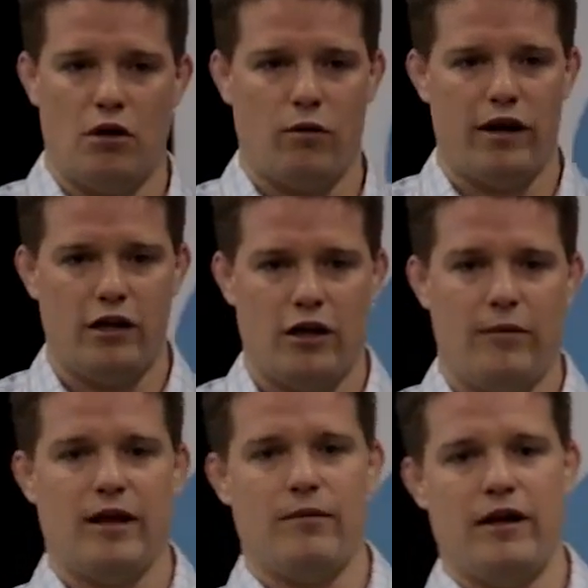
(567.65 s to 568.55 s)
broke. Want to learn
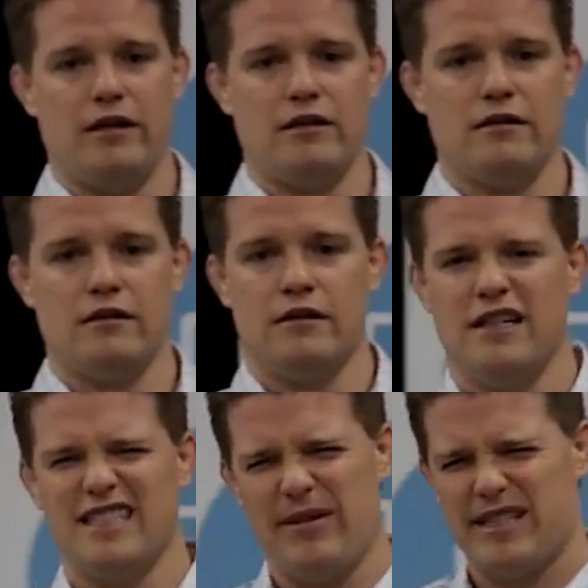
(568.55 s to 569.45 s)
how to make money?
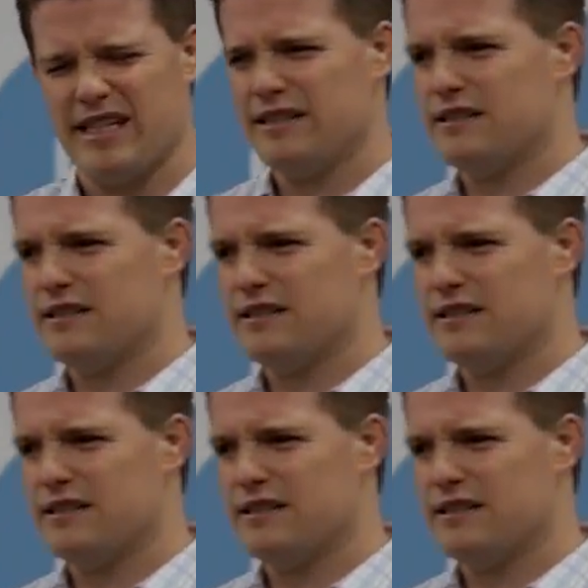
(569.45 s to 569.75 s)
Does that make